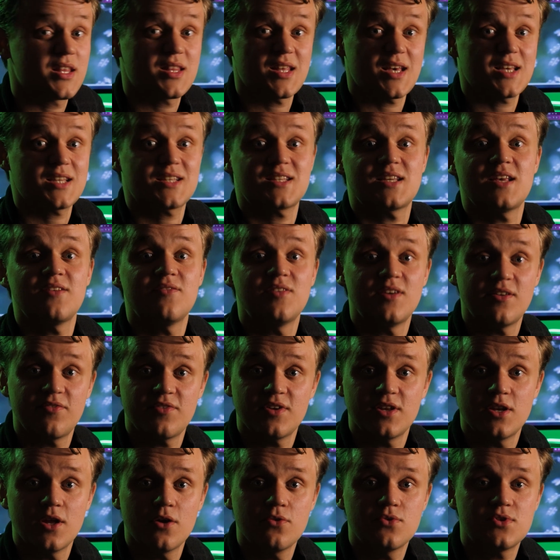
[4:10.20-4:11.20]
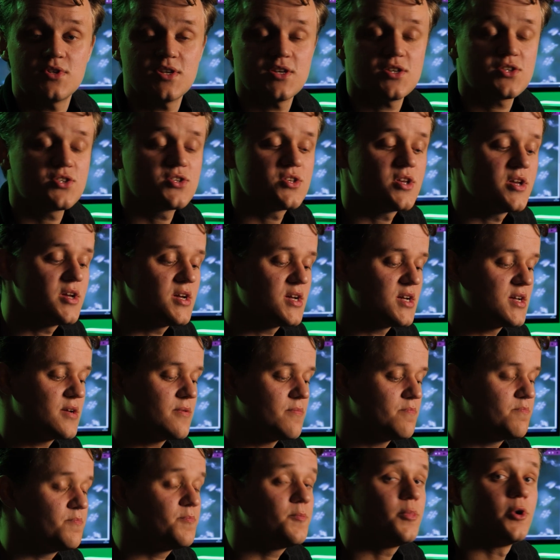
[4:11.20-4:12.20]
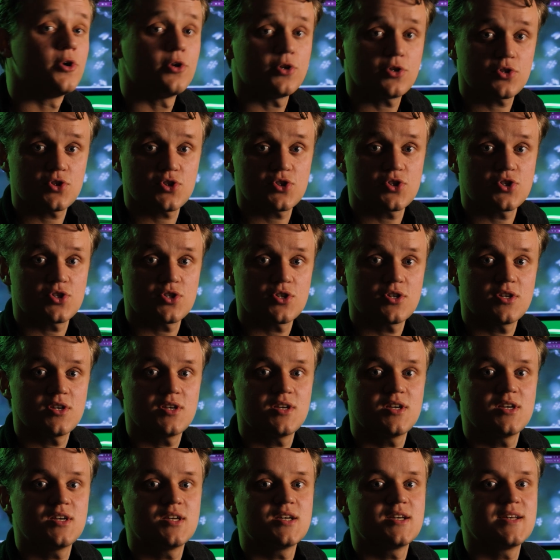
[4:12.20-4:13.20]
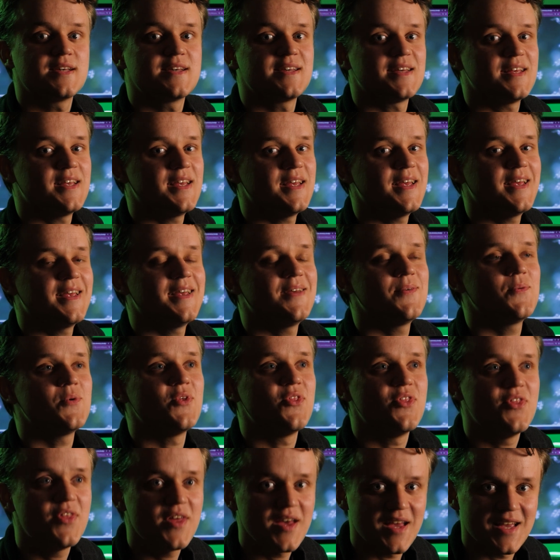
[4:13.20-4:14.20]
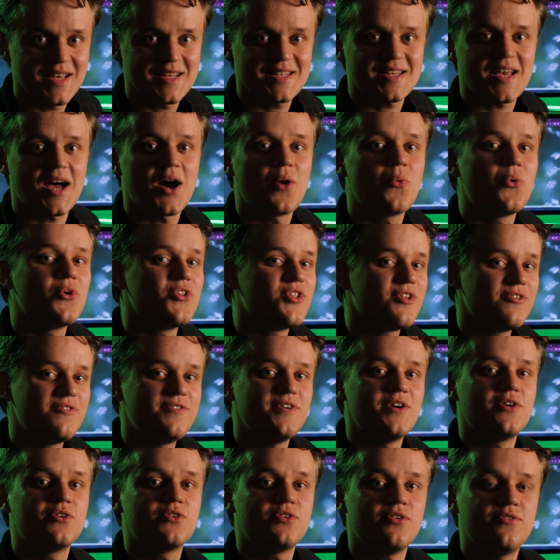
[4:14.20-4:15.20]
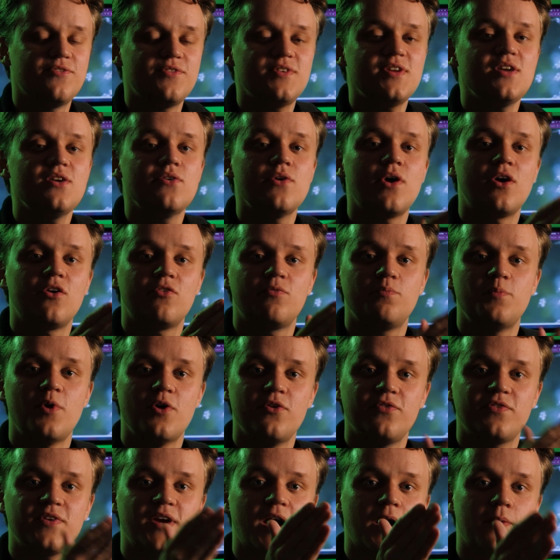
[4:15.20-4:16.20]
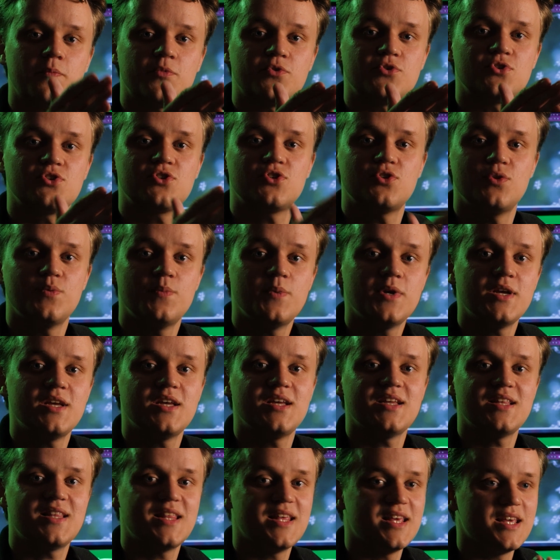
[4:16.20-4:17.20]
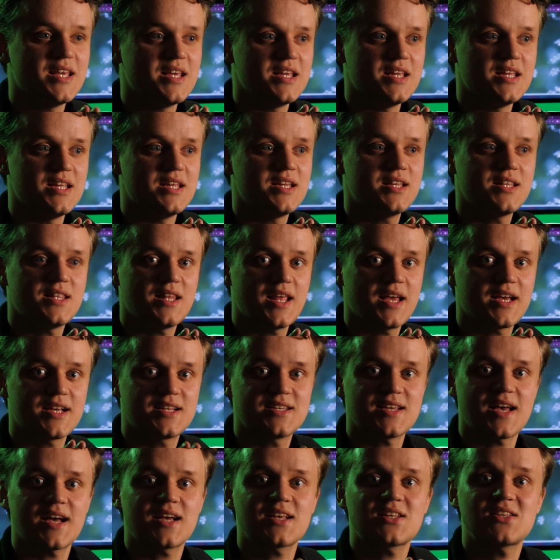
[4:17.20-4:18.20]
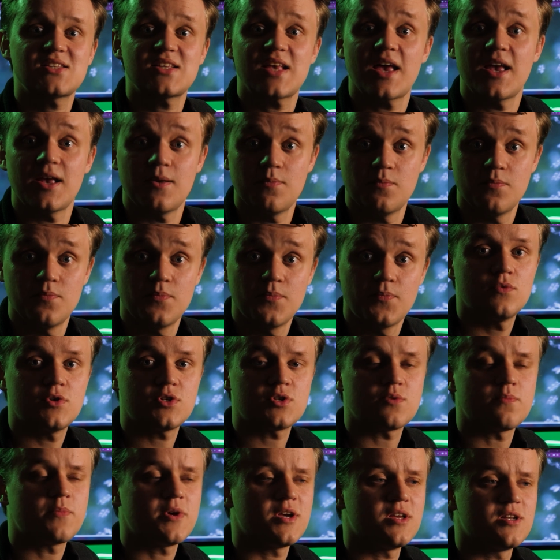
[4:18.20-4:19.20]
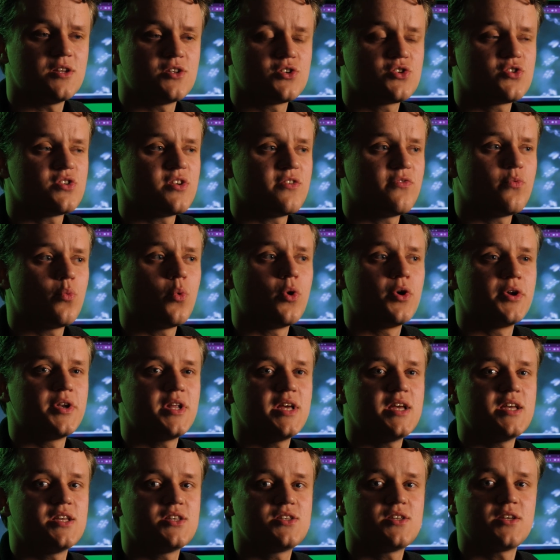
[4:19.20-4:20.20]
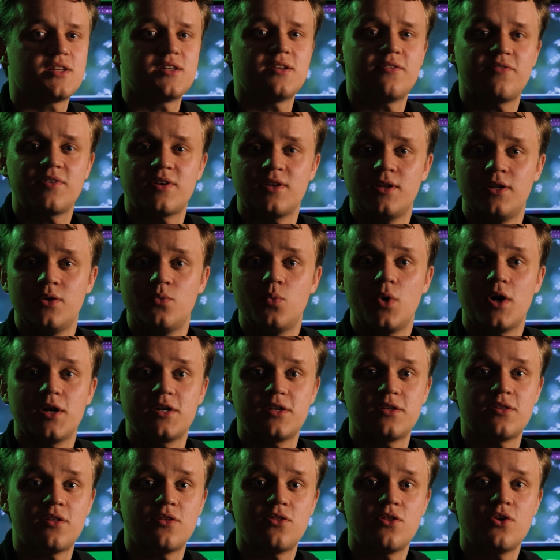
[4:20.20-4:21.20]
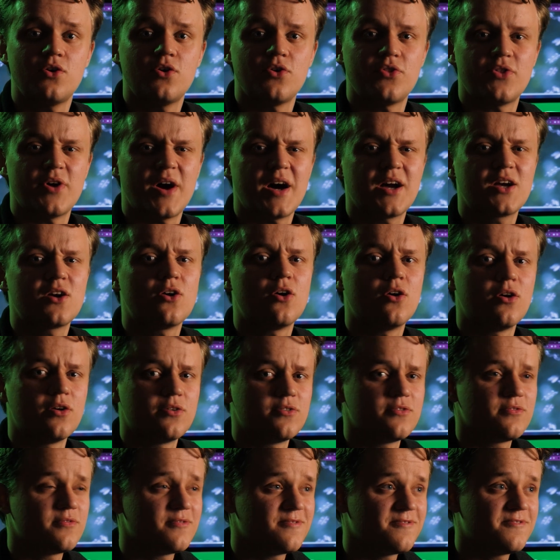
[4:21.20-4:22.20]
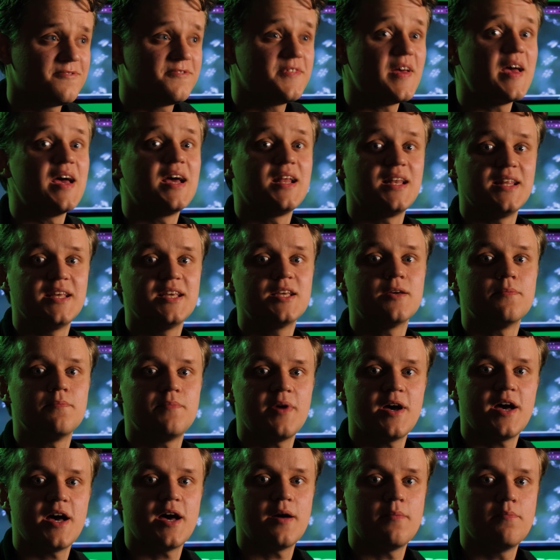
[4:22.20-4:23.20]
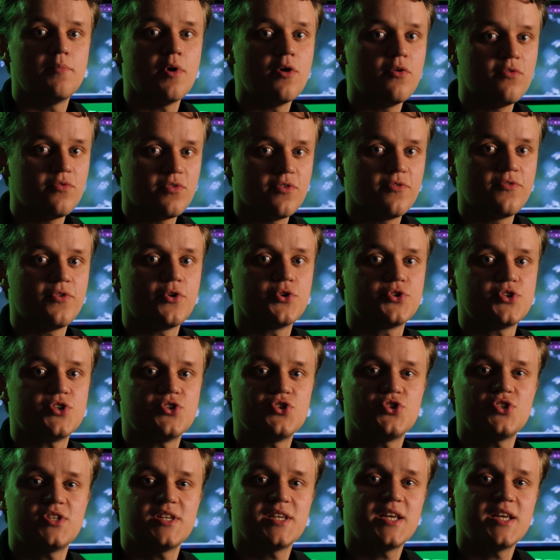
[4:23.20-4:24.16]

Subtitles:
that's even if you notice. But with this, I want the field of view of both cameras to be the exact same. Reason being is if one is significantly wider than the other, I can't fairly compare both the footage